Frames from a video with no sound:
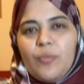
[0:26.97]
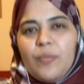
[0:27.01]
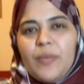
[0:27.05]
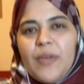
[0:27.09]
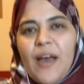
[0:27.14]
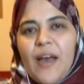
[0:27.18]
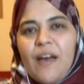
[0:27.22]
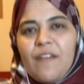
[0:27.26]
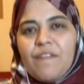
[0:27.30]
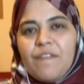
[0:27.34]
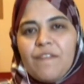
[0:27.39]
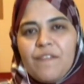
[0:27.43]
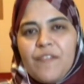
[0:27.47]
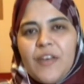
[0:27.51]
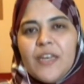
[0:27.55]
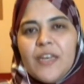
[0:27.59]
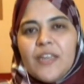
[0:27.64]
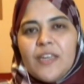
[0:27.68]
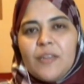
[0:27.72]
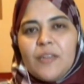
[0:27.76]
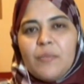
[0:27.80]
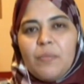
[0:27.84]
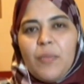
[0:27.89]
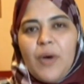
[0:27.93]
to be
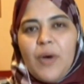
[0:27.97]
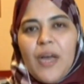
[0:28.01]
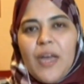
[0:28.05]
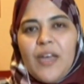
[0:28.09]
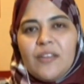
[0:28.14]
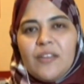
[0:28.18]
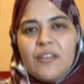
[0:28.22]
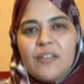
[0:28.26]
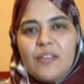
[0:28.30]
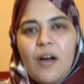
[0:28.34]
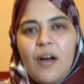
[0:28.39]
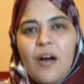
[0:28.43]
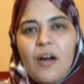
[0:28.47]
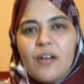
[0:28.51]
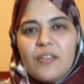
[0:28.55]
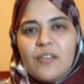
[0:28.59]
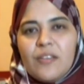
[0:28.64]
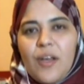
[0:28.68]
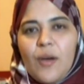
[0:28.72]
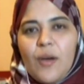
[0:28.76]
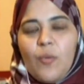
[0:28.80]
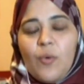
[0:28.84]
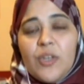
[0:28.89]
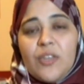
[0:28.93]
affected by its
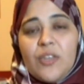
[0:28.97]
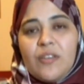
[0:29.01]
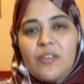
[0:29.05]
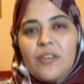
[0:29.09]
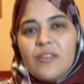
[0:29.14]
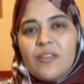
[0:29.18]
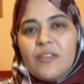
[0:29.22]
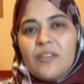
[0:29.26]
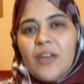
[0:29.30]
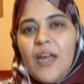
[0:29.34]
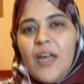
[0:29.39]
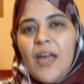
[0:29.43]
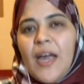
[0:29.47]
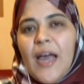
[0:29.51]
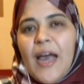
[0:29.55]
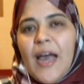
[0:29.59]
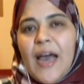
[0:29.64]
consequences,